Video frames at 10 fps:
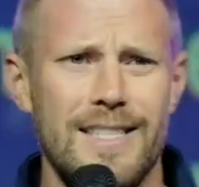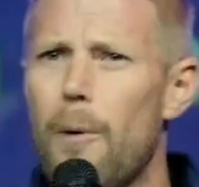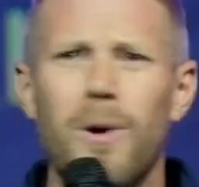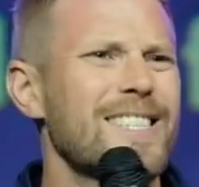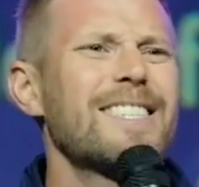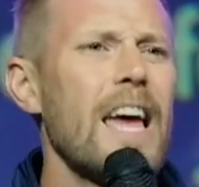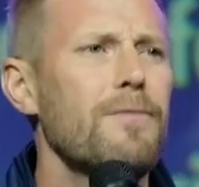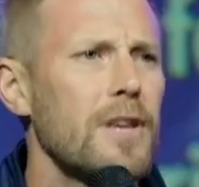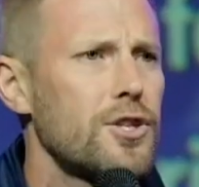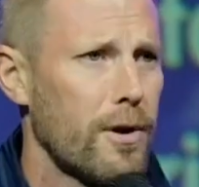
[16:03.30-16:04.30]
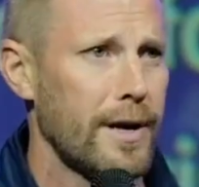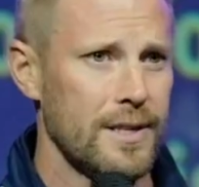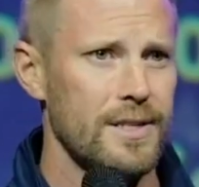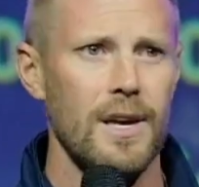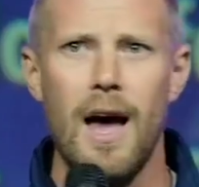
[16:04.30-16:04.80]
I want to save these
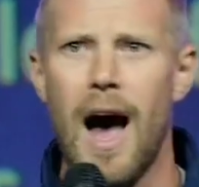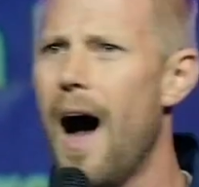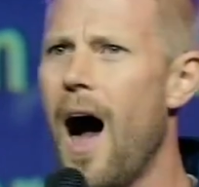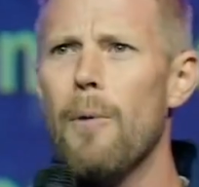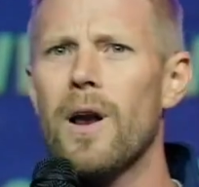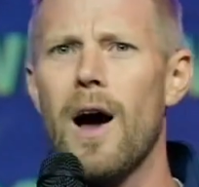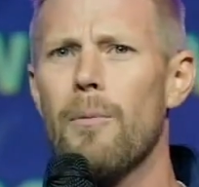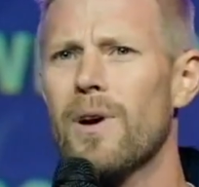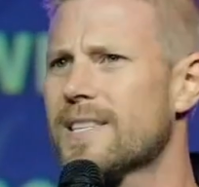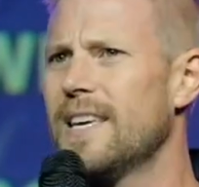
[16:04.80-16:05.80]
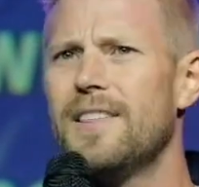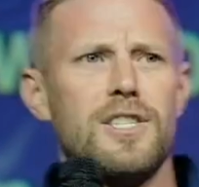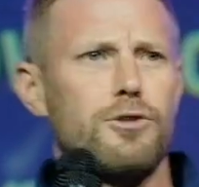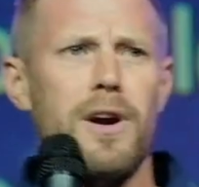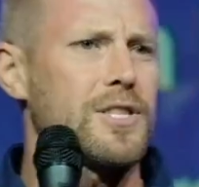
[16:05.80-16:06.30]
crickets. I want to see
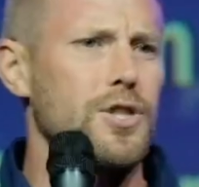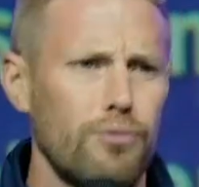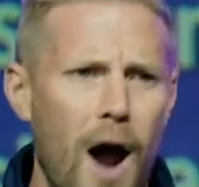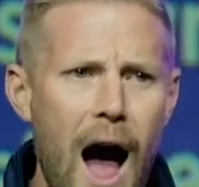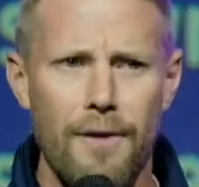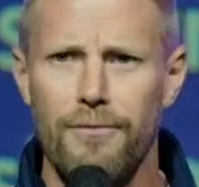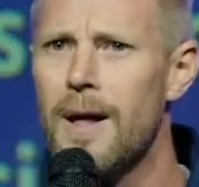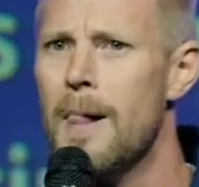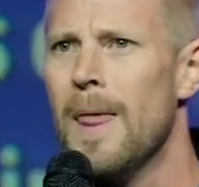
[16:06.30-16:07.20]
these crickets thrive.